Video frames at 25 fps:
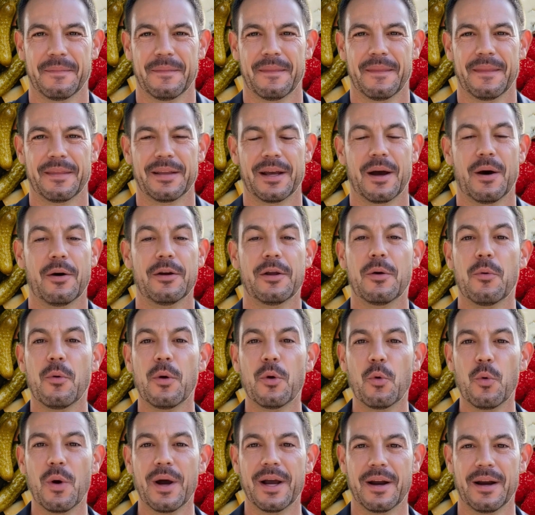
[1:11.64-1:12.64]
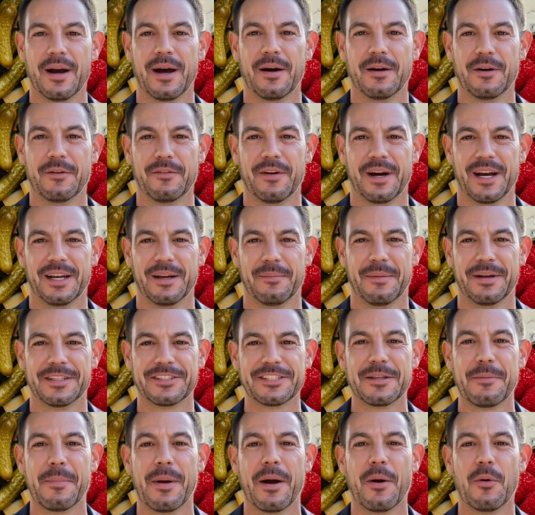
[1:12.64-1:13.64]
They also require other vitamins
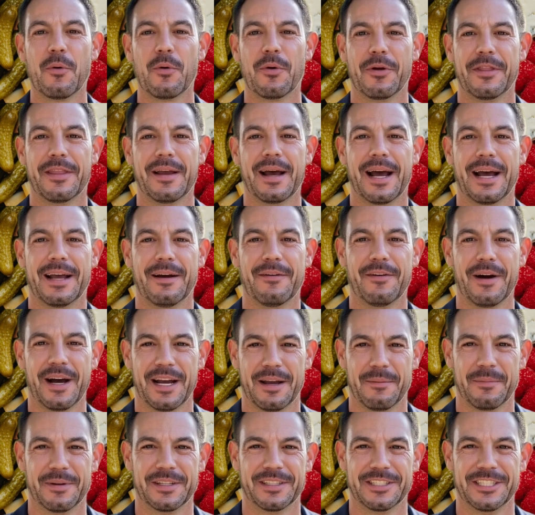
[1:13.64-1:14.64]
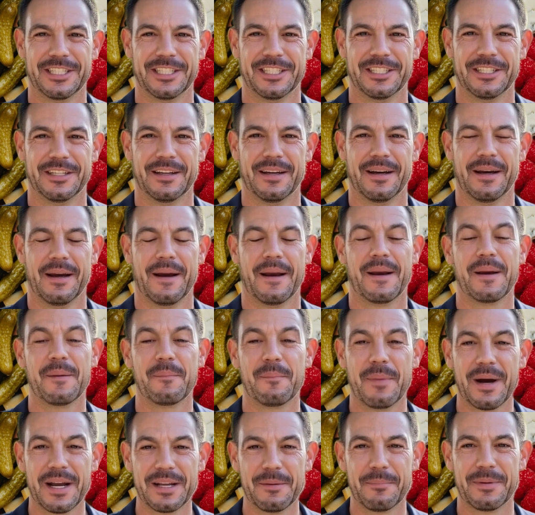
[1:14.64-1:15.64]
and minerals like vitamin D,
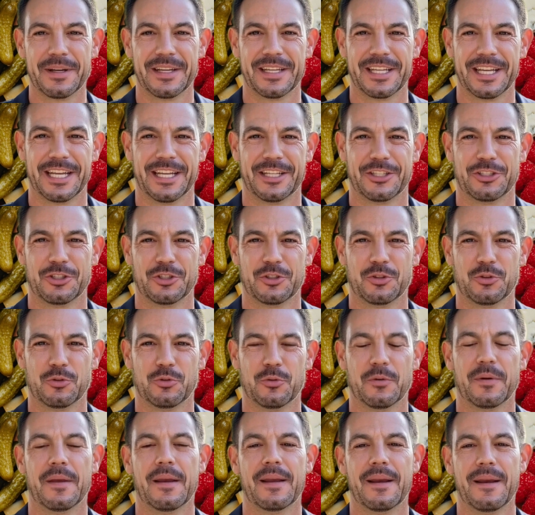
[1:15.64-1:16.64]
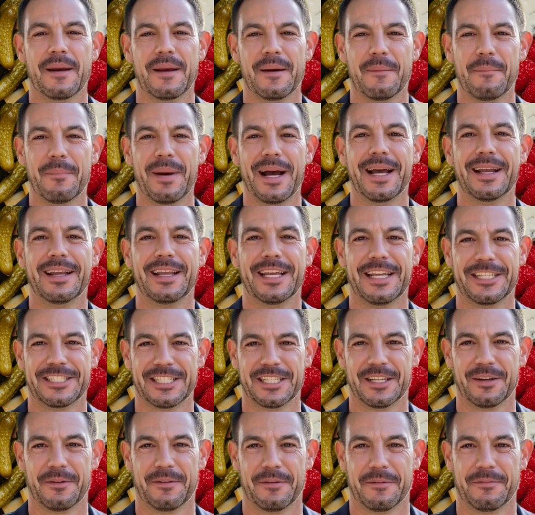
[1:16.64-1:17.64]
vitamin K2,
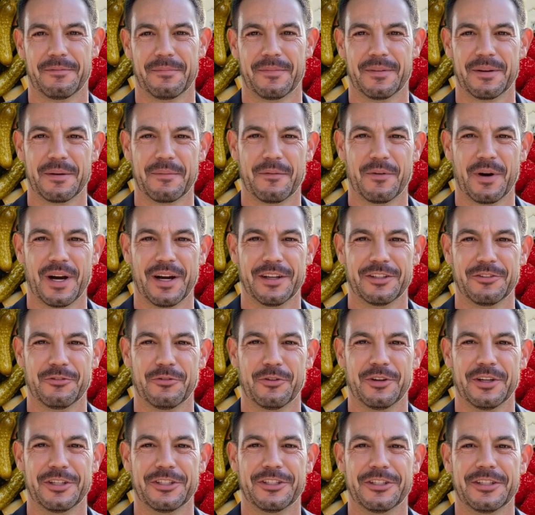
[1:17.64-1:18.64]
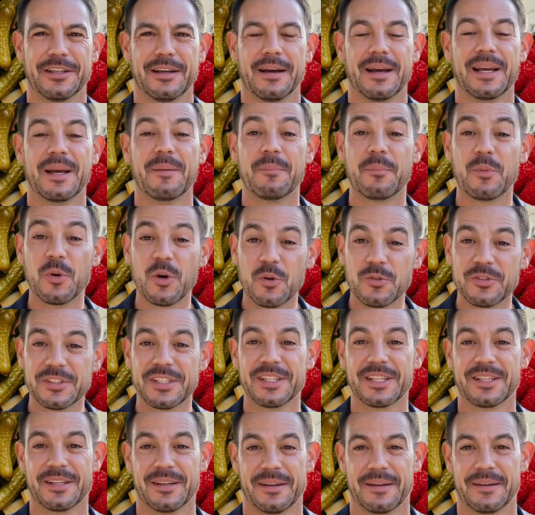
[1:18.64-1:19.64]
magnesium, phosphorus, and
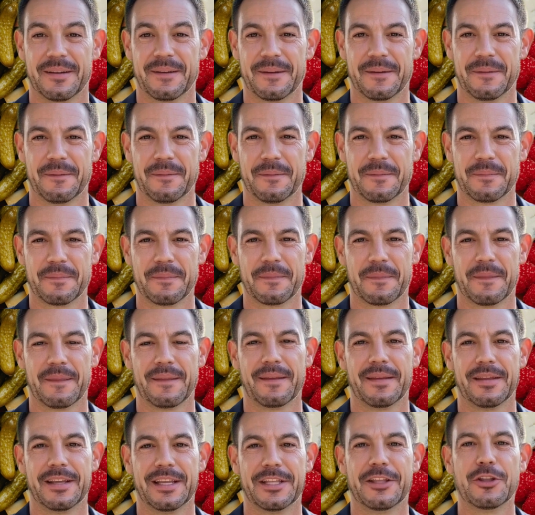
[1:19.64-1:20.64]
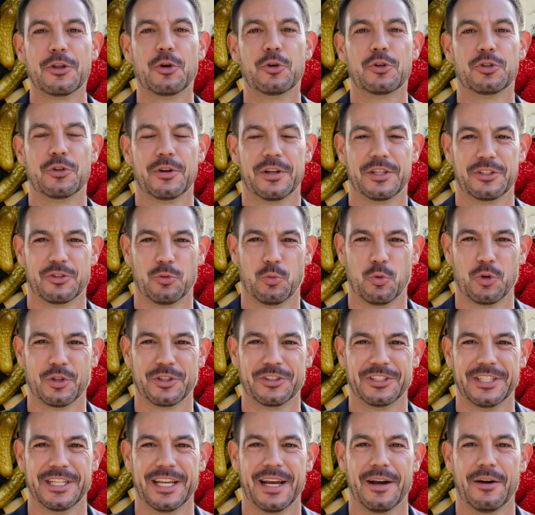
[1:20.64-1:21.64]
protein. These nutrients work
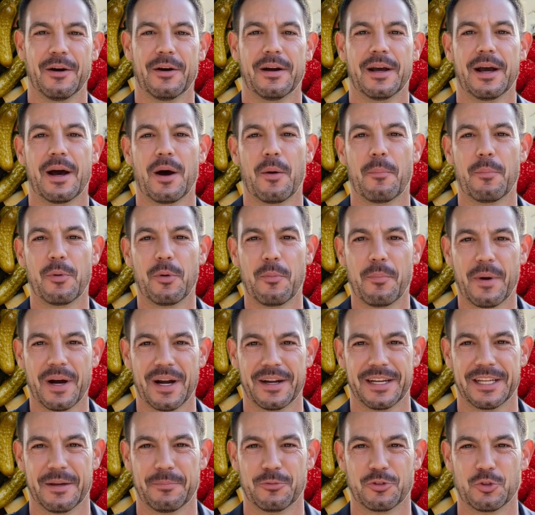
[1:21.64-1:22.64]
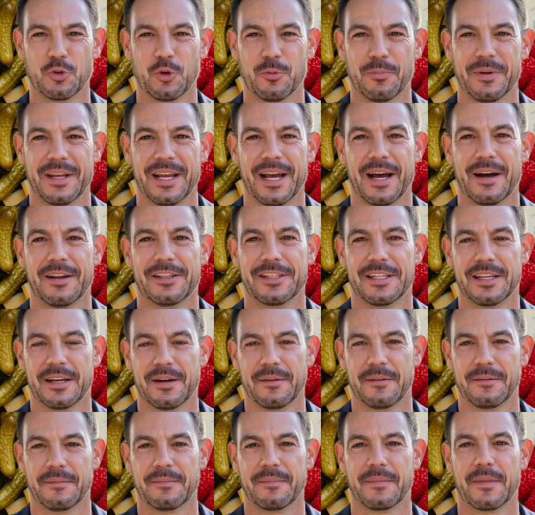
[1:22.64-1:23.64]
together to help your body absorb
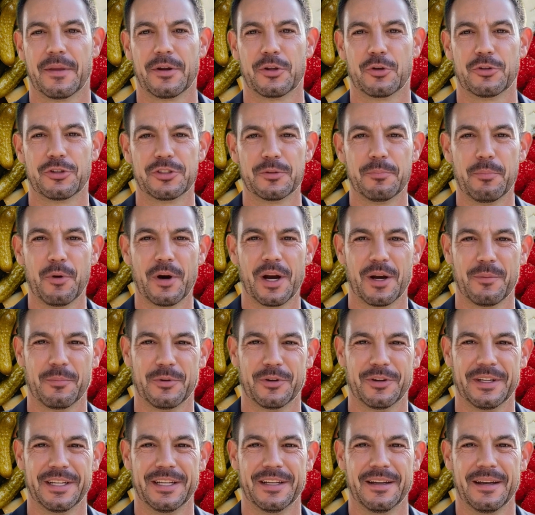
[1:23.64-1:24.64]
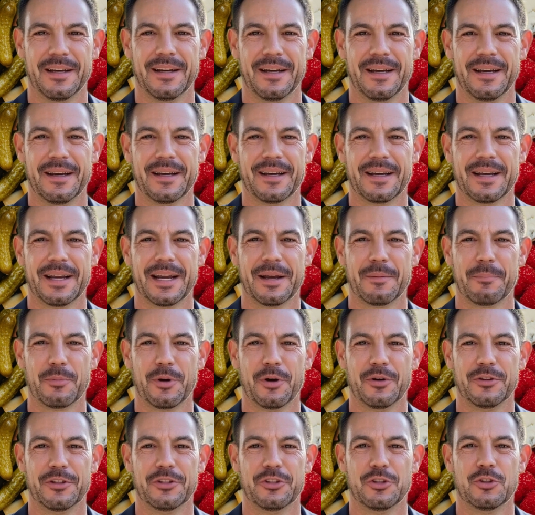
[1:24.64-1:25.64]
calcium, use it properly, and
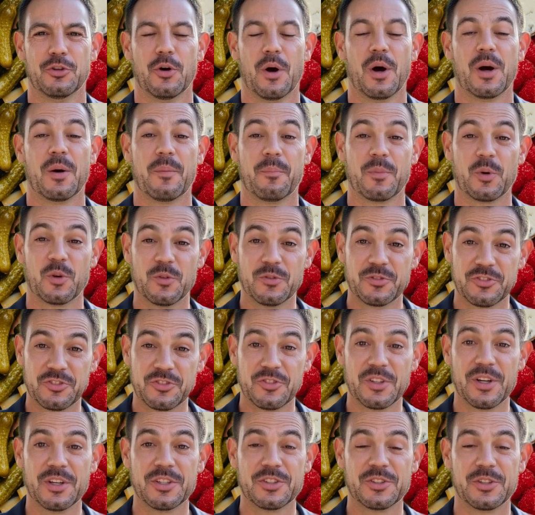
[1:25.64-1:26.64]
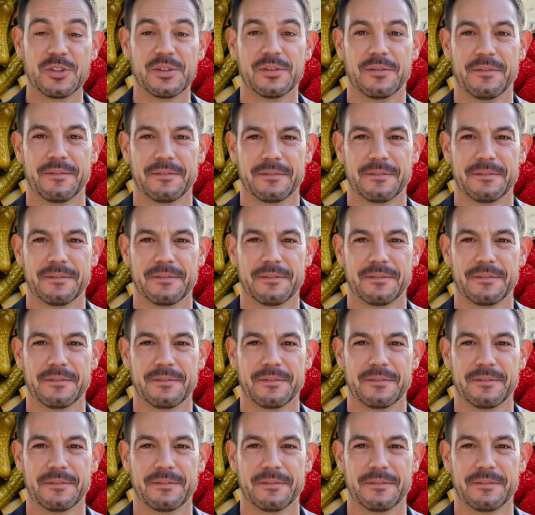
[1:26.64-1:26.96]
build a strong bone structure.